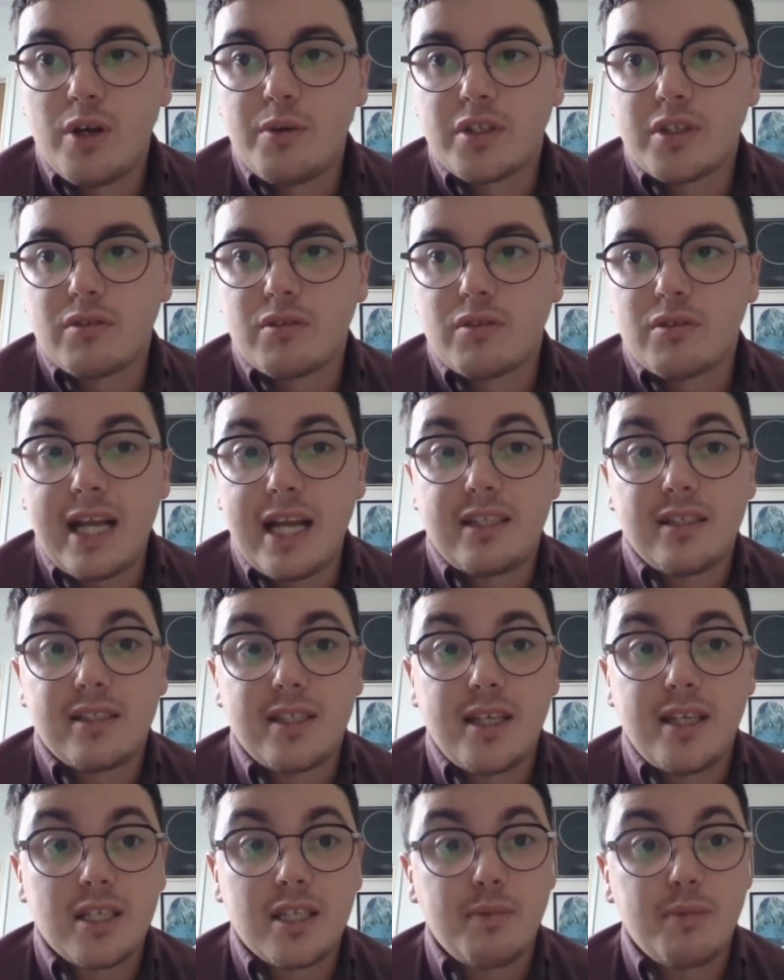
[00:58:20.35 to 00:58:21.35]
It was great to
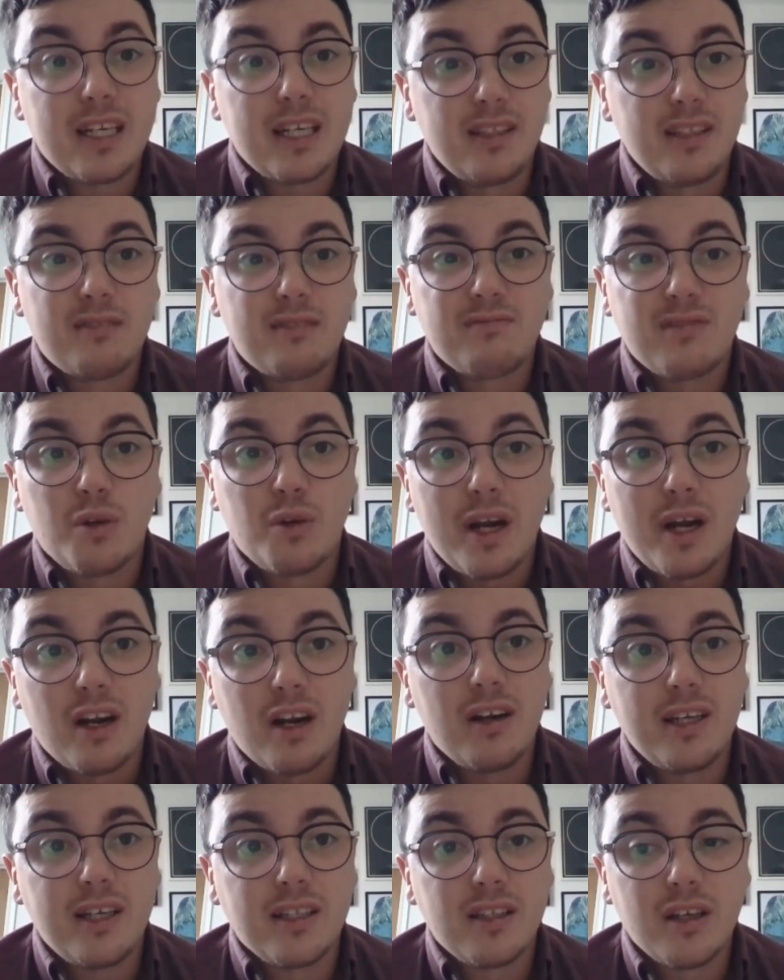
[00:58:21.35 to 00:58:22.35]
see, especially quite
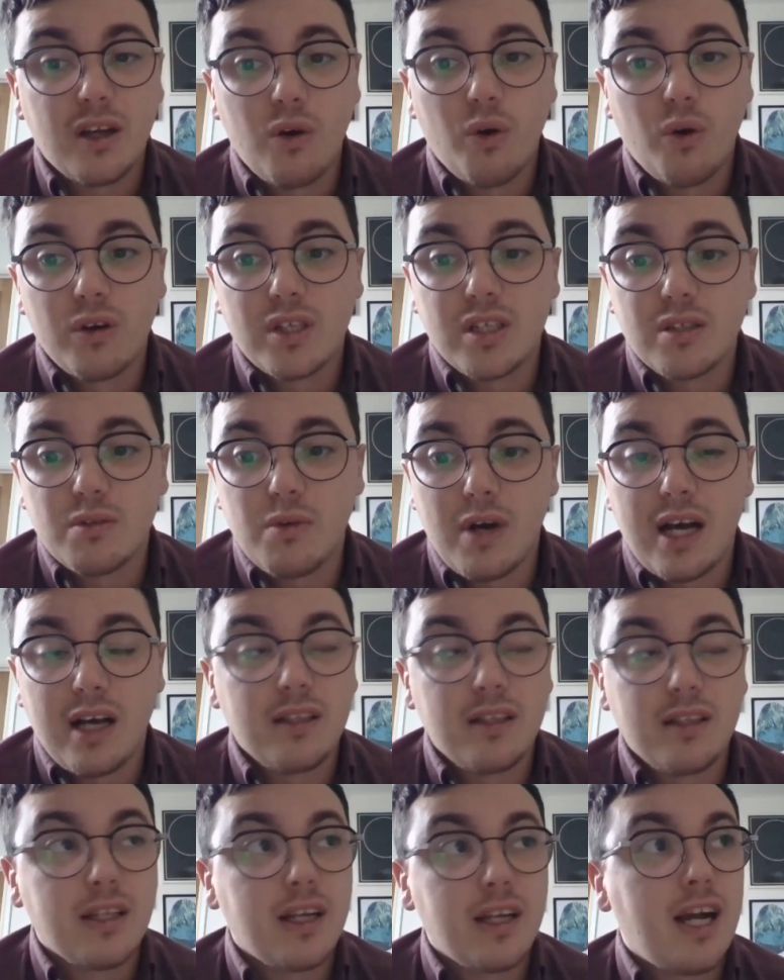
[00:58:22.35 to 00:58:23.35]
early in the course as
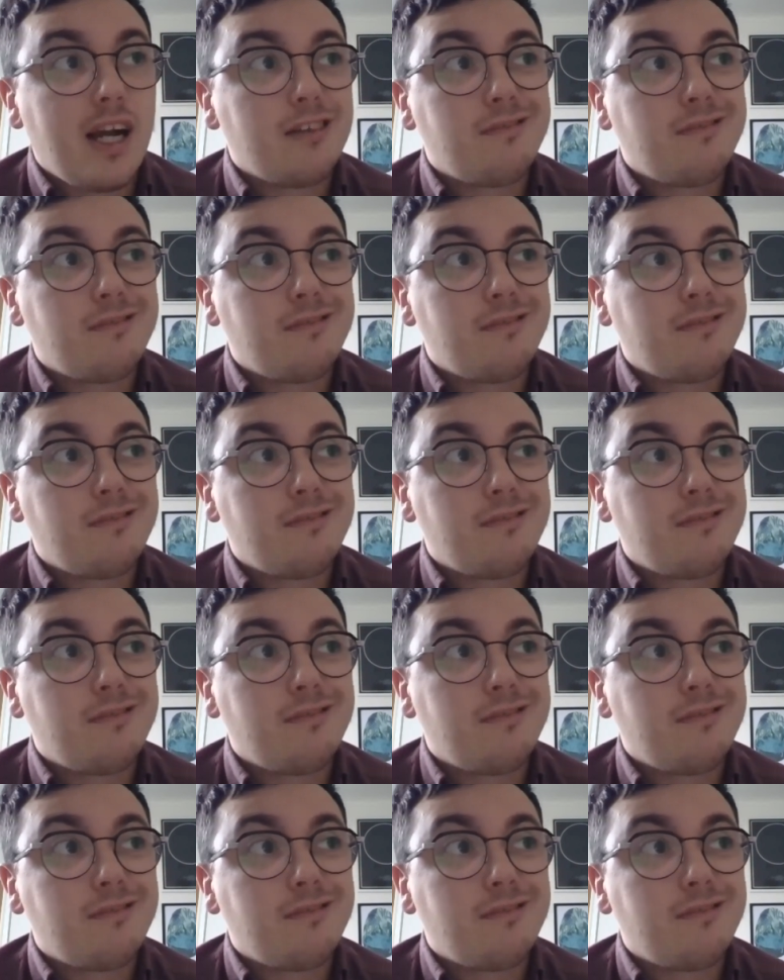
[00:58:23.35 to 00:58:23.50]
well.